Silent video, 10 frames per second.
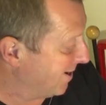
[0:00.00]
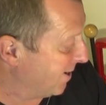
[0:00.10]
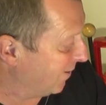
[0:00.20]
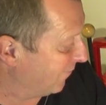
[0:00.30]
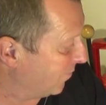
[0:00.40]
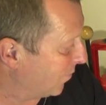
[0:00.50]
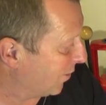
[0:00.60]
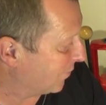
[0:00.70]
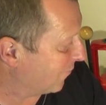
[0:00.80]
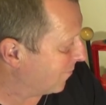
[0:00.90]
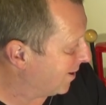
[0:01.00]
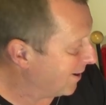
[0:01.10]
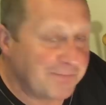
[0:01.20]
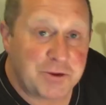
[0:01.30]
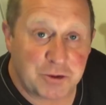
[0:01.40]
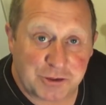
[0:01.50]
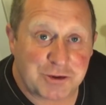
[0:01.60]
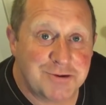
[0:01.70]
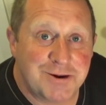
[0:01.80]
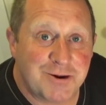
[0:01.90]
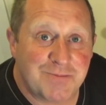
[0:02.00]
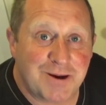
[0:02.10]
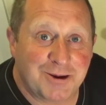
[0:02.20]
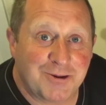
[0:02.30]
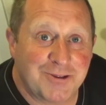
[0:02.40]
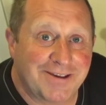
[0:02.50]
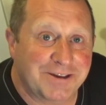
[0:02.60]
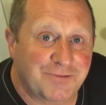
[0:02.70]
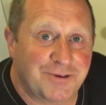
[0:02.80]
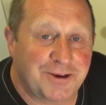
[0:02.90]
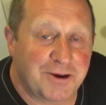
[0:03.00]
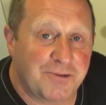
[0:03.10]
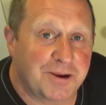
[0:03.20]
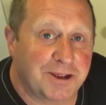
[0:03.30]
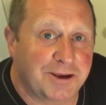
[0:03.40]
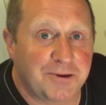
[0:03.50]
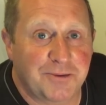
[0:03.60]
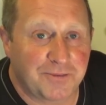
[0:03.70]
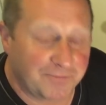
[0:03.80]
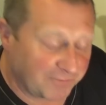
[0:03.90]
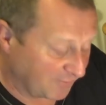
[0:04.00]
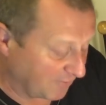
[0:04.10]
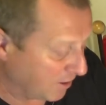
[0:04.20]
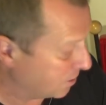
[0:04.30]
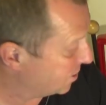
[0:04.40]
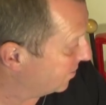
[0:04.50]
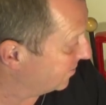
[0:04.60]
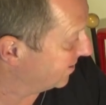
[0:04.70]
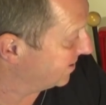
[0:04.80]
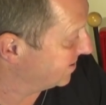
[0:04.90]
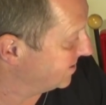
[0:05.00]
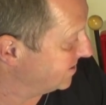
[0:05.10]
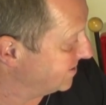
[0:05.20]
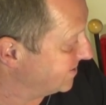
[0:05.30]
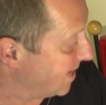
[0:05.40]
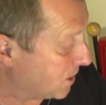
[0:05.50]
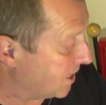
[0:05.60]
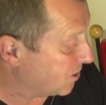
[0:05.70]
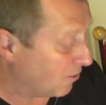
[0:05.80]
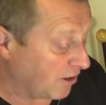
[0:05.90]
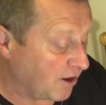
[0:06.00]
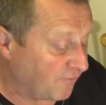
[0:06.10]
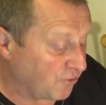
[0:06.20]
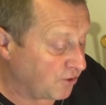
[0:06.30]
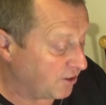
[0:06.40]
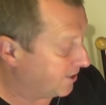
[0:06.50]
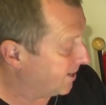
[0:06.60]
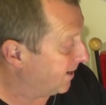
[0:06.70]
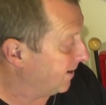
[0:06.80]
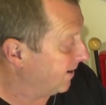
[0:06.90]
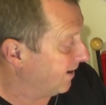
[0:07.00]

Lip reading: and if it works for me, you'll soon know about it on the next video of when I go from France. So that's it, that's all I got for you today.